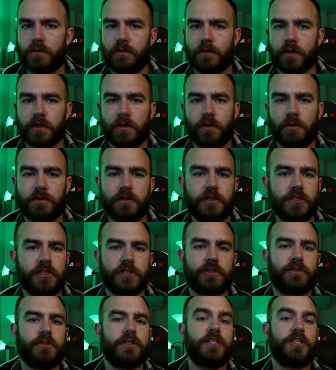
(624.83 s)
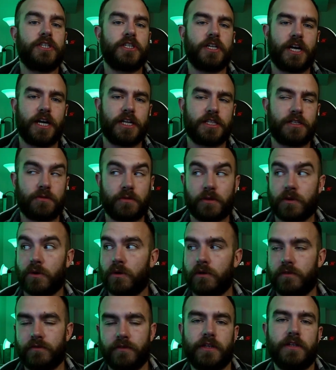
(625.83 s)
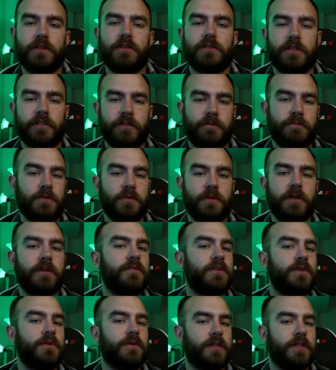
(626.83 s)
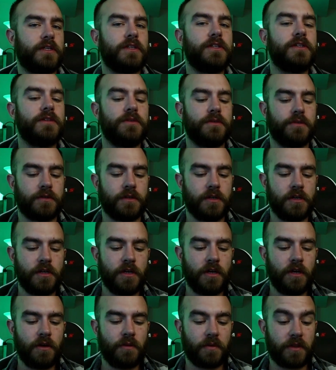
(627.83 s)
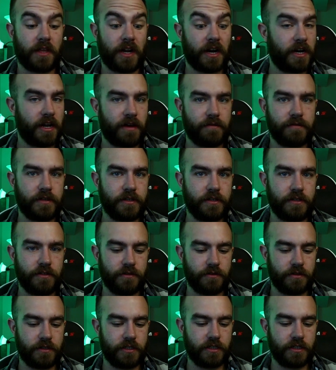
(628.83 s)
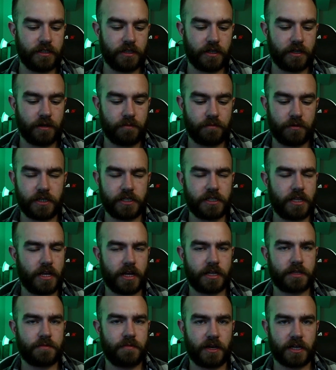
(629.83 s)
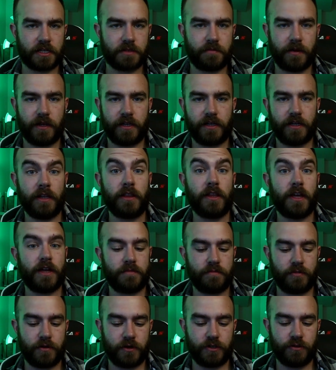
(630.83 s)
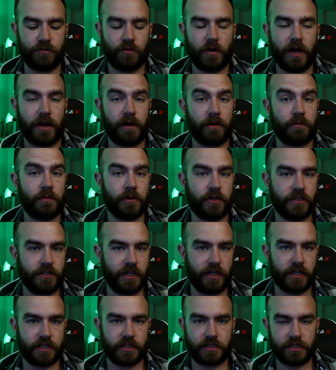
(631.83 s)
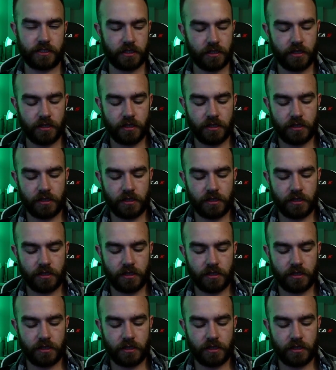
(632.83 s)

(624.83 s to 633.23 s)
record your screenshots or record video clips, whatever you want to do, without having to do the press the Xbox button and then push Y or push X.